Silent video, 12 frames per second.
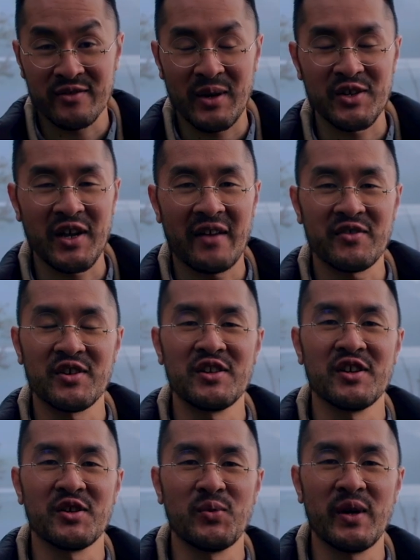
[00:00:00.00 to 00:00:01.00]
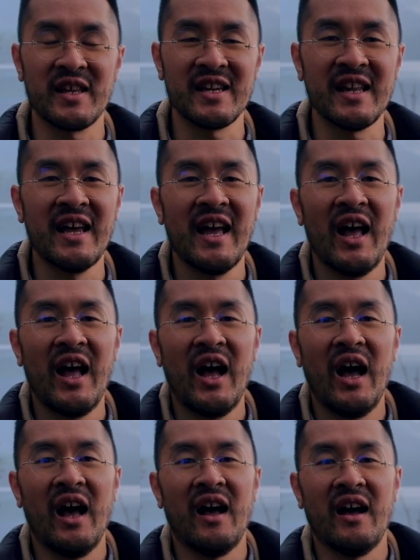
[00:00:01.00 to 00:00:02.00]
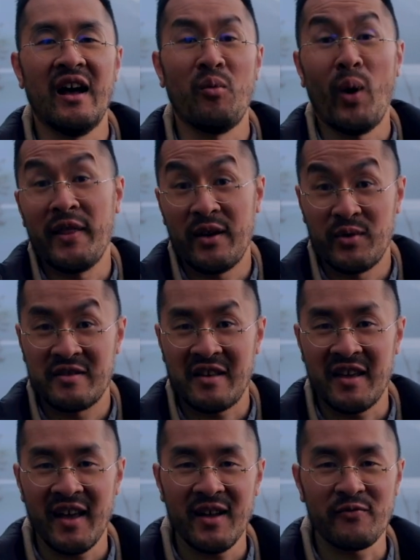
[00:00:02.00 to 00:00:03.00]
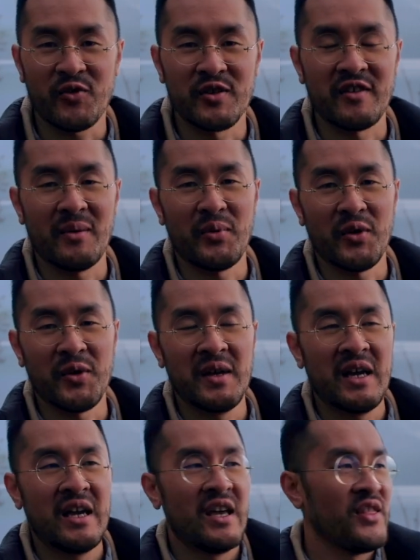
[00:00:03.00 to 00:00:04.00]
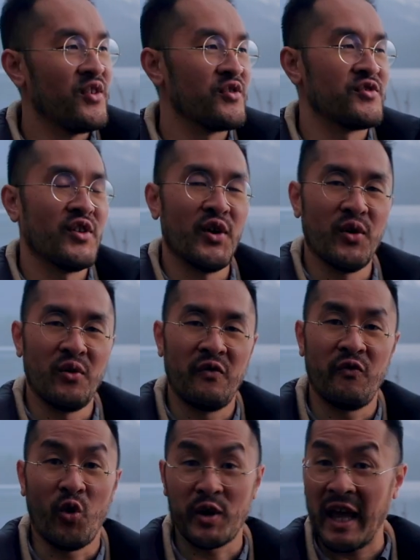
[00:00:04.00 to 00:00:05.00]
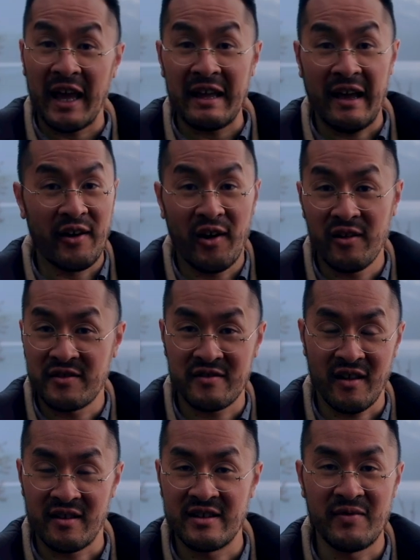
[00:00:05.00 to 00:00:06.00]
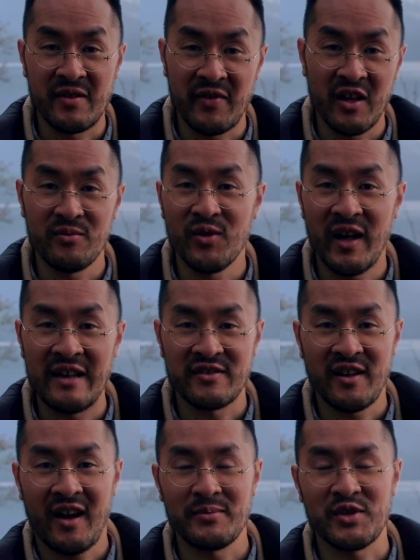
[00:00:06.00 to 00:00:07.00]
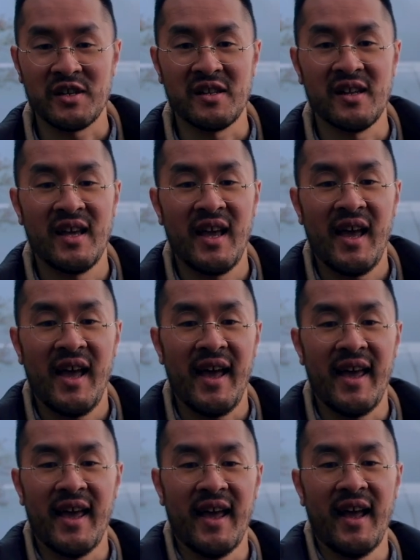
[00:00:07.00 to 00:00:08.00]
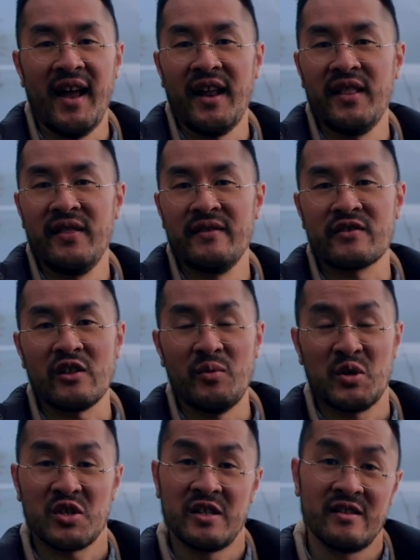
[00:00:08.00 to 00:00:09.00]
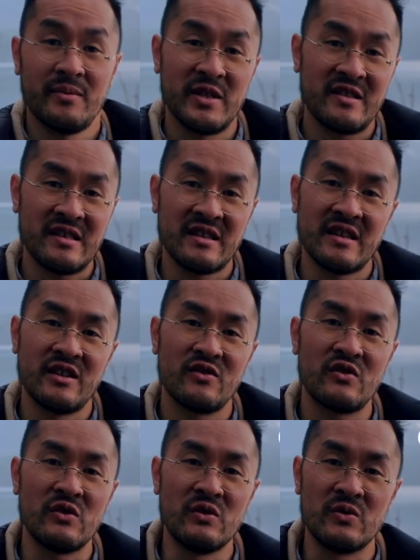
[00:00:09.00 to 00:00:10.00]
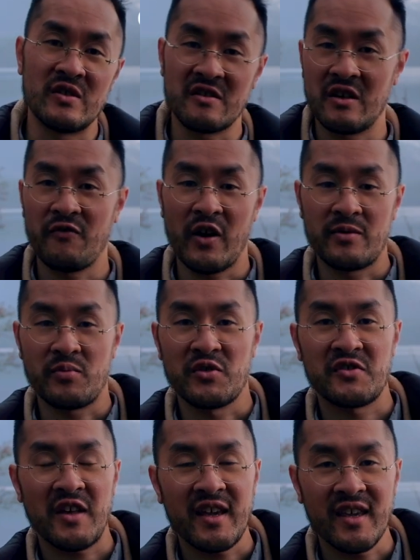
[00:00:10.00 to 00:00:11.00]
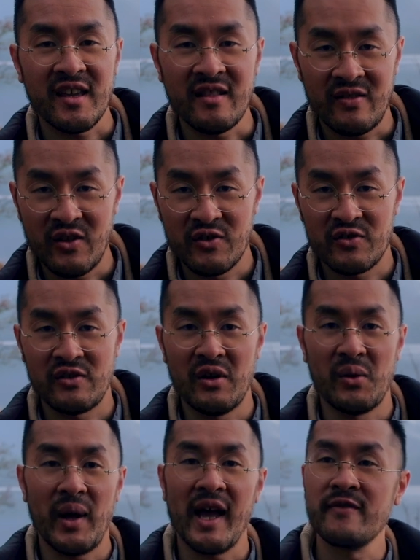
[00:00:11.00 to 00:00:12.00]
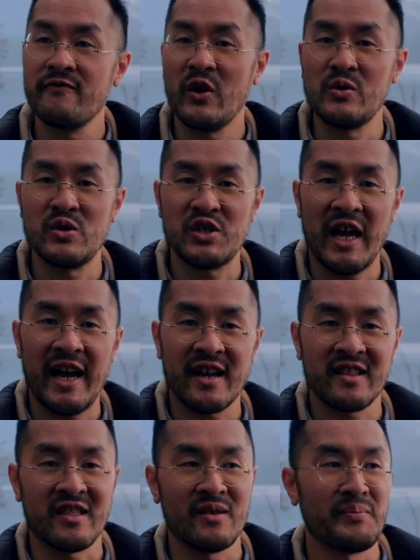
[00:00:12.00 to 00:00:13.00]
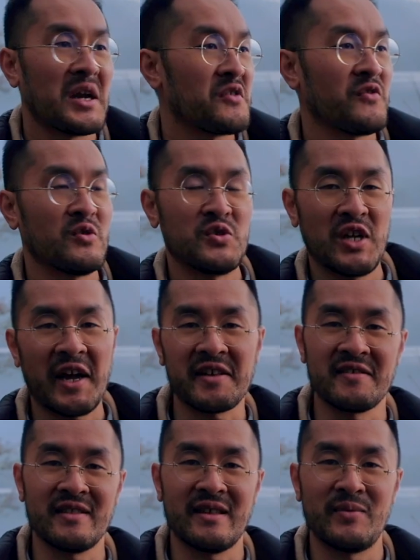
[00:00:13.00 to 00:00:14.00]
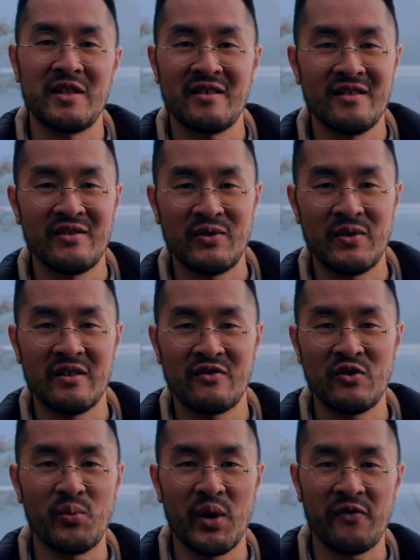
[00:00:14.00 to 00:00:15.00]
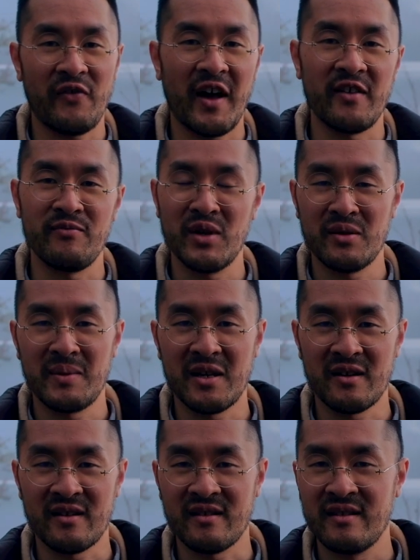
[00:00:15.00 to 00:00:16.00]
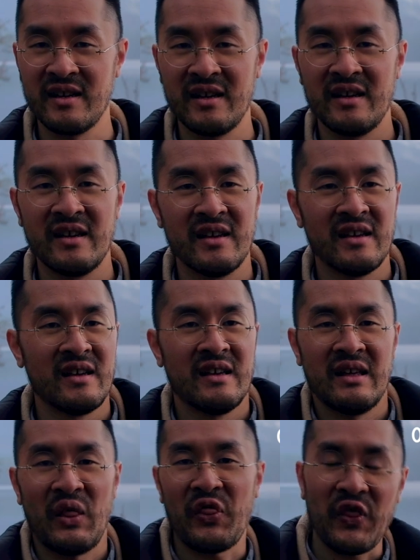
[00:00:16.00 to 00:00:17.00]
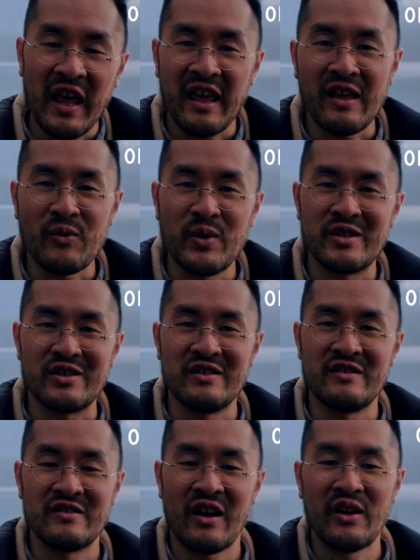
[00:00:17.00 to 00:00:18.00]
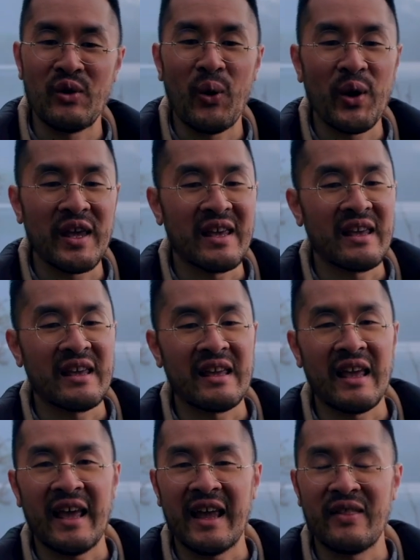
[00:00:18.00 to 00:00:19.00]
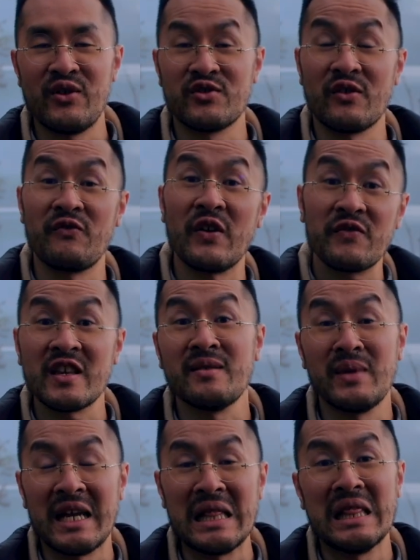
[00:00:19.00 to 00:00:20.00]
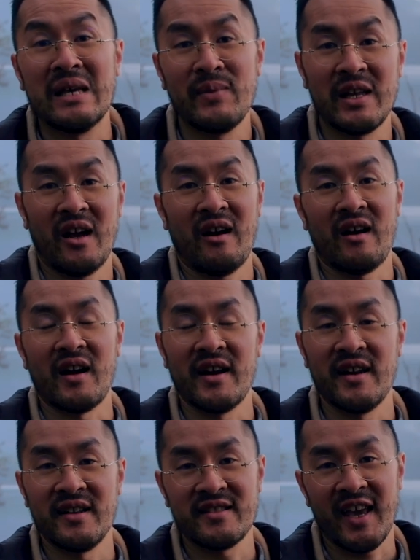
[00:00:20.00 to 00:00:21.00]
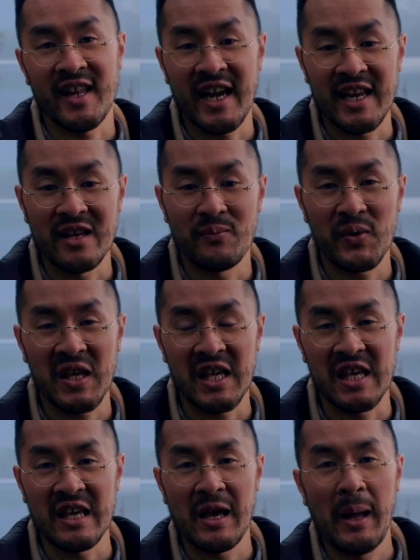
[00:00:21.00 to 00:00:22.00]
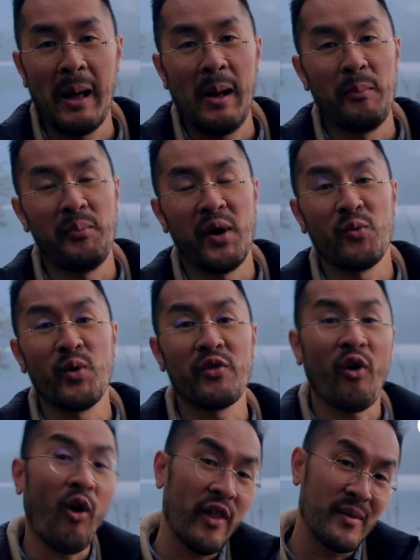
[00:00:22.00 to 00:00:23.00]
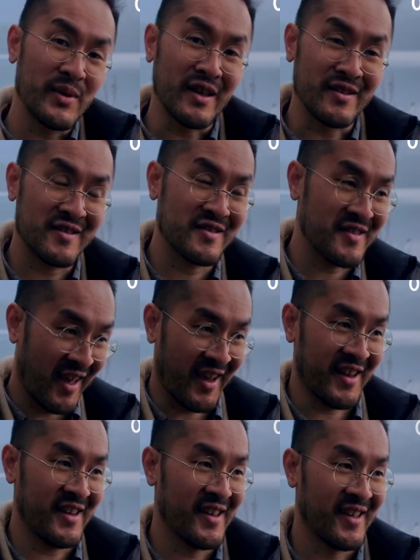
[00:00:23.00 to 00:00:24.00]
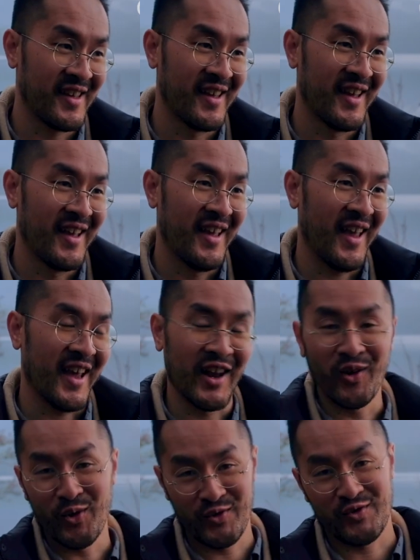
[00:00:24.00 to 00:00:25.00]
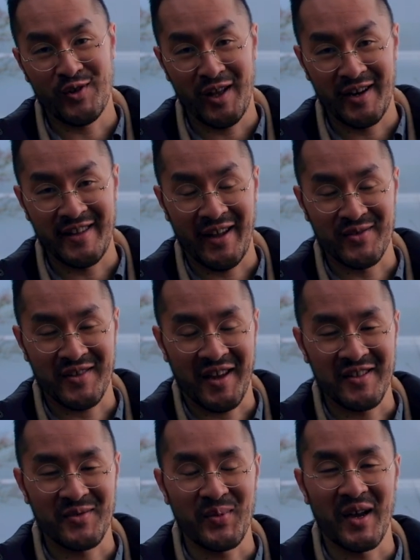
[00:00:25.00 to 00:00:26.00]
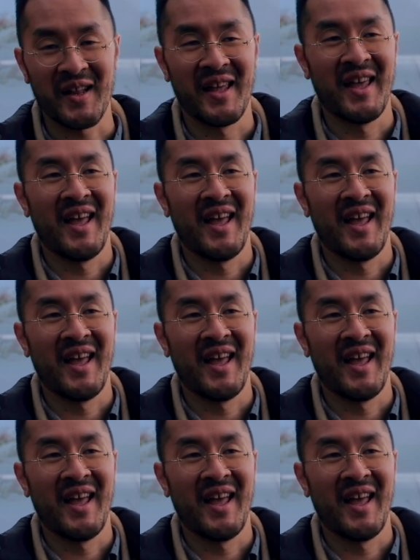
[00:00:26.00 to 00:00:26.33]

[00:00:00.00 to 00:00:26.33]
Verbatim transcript: especially after a year with it, uh, why they would say that. For example, there's no 4K at all. It's not even available as an option. And slow motion is limited to 60 frames per second. There's no headphone jack. The microphone jack is limited to this 2.5 millimeter thing, which is annoying. And there's a 15 minute limit on 1080p. But with all that being said, and I know those are a lot of downsides, but